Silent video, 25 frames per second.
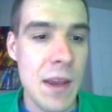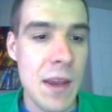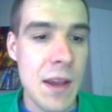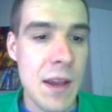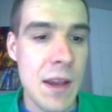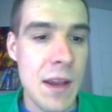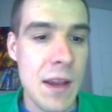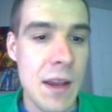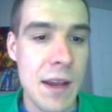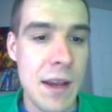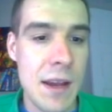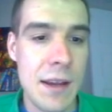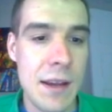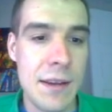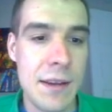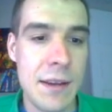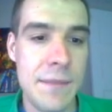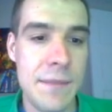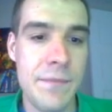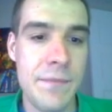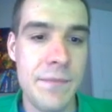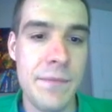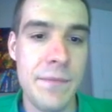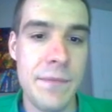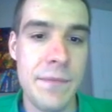
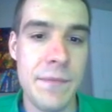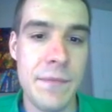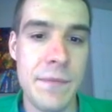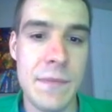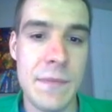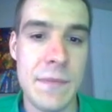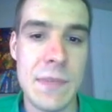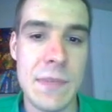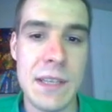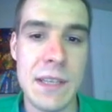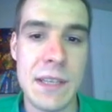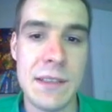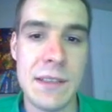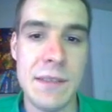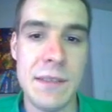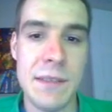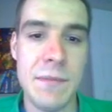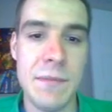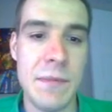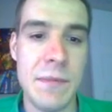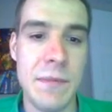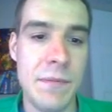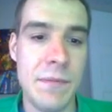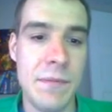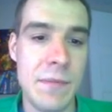That's
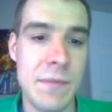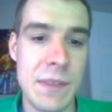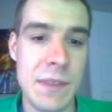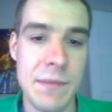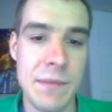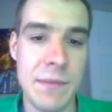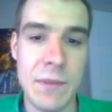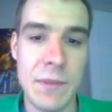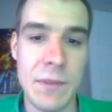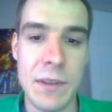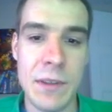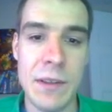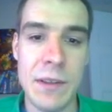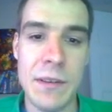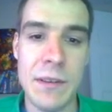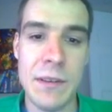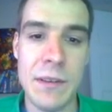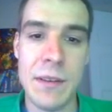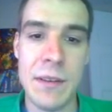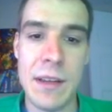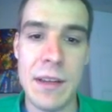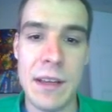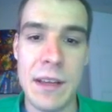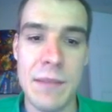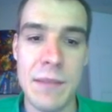some symbol,
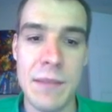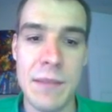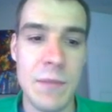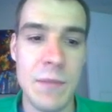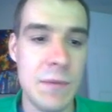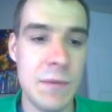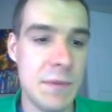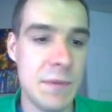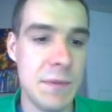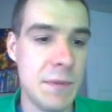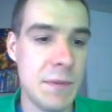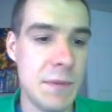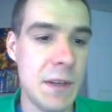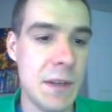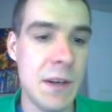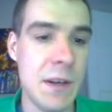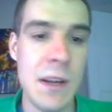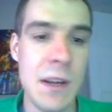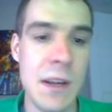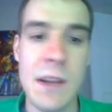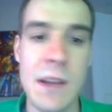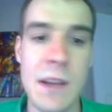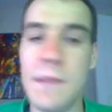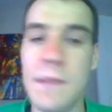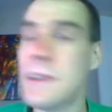moles per liter.
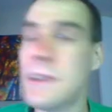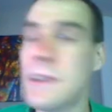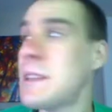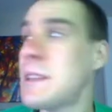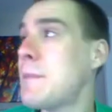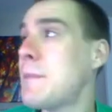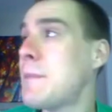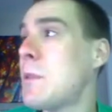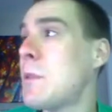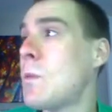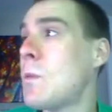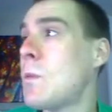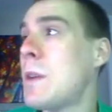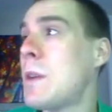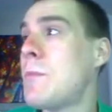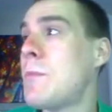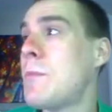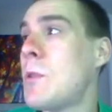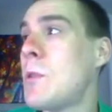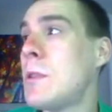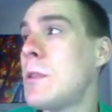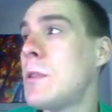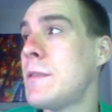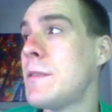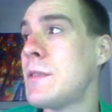For example, 1
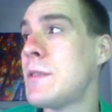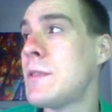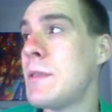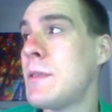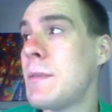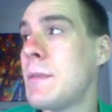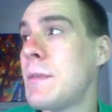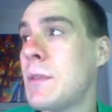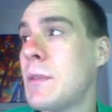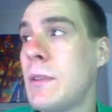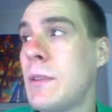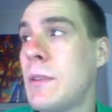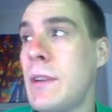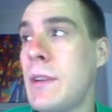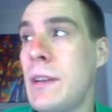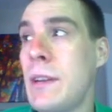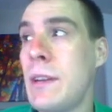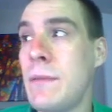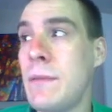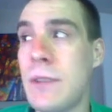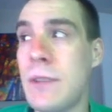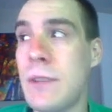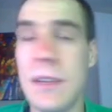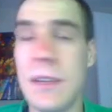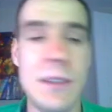mole of sodium chloride,
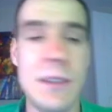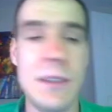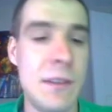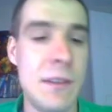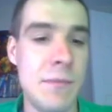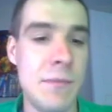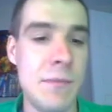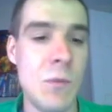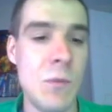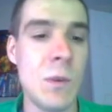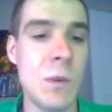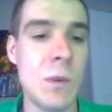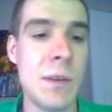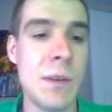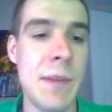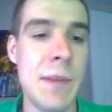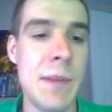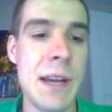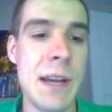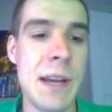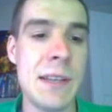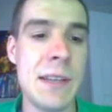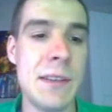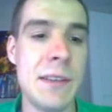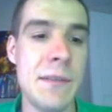which has a molar
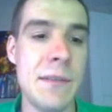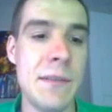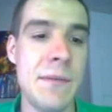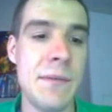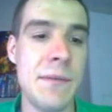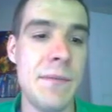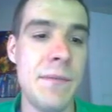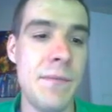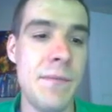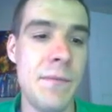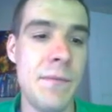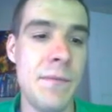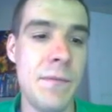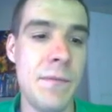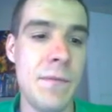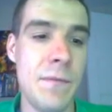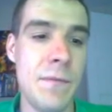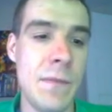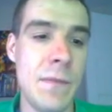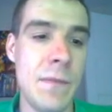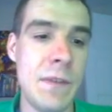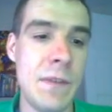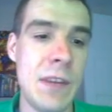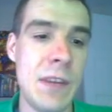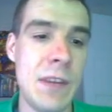mass of
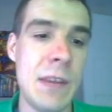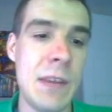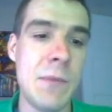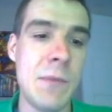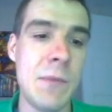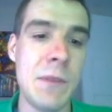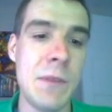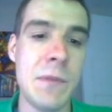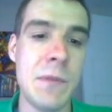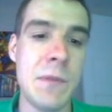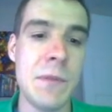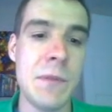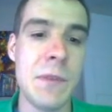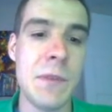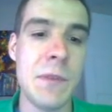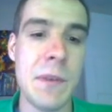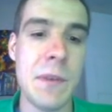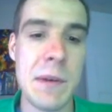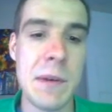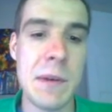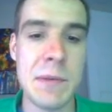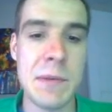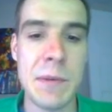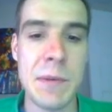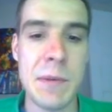58.44
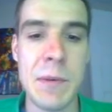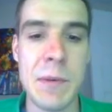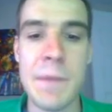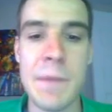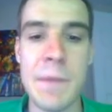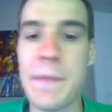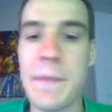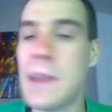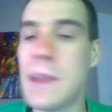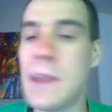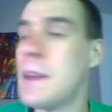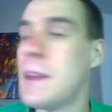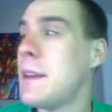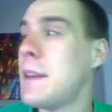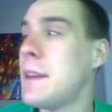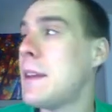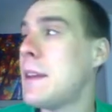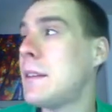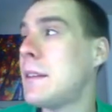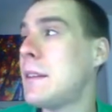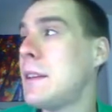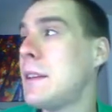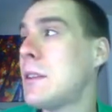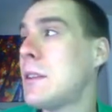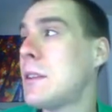grams per mole, in
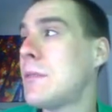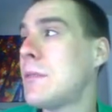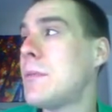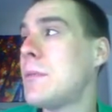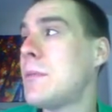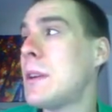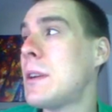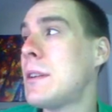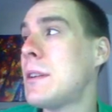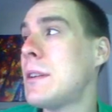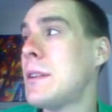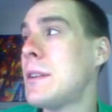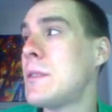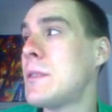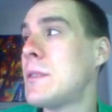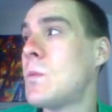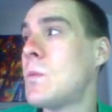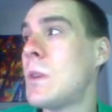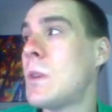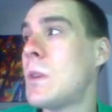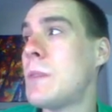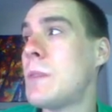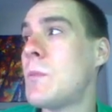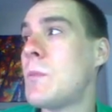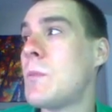a liter of water, it's
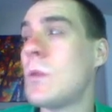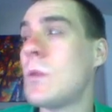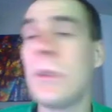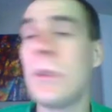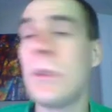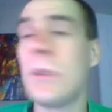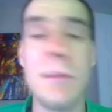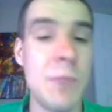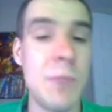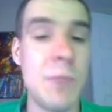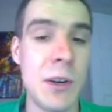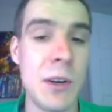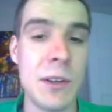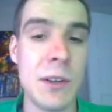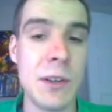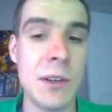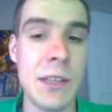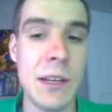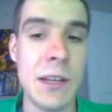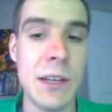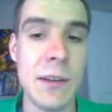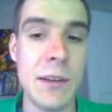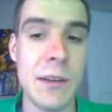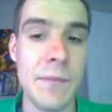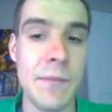1 mole per liter.